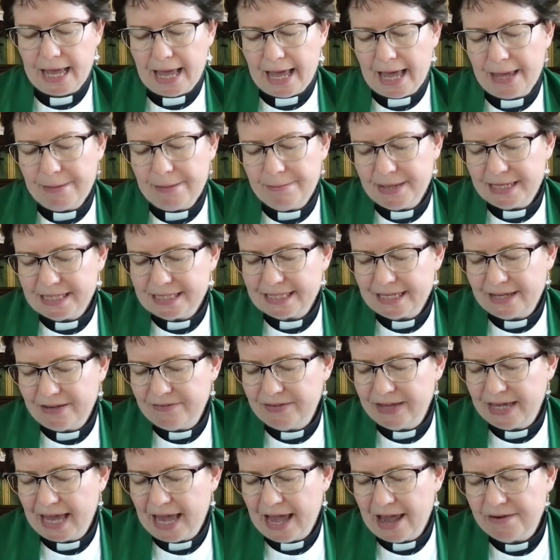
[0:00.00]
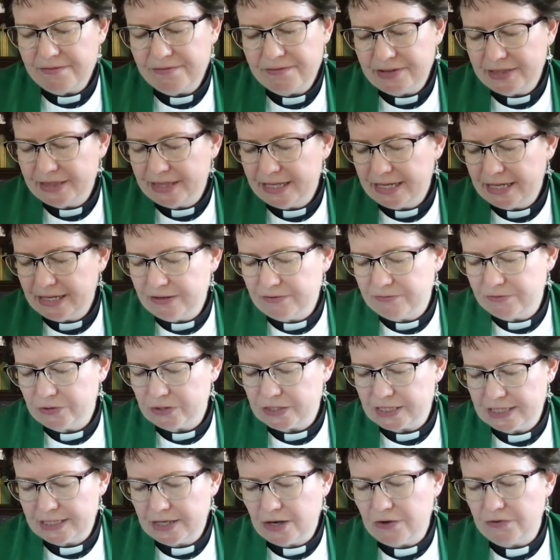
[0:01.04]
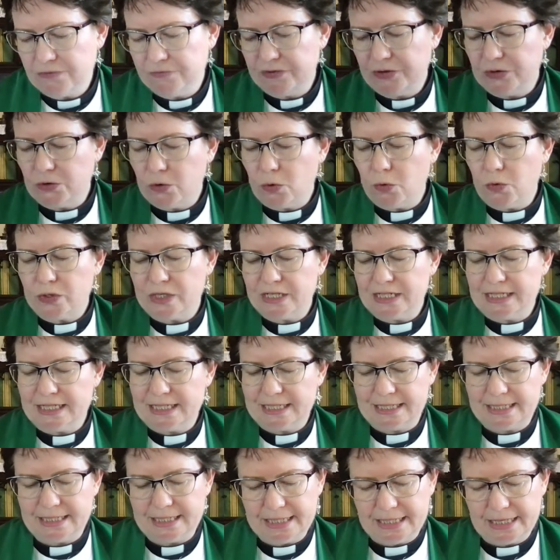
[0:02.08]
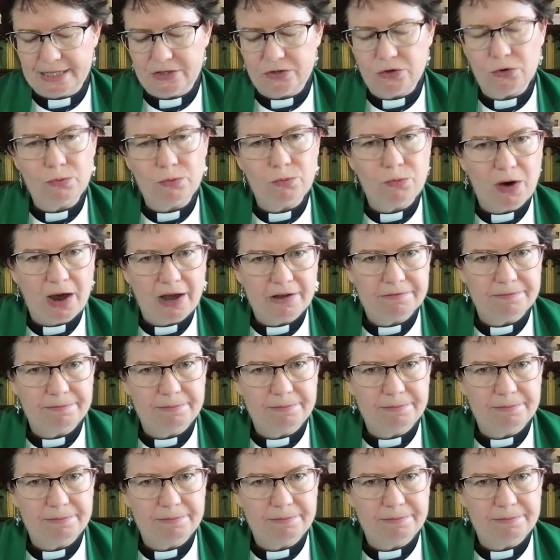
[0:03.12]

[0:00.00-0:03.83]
It means giving everything of yourself in order to see your wife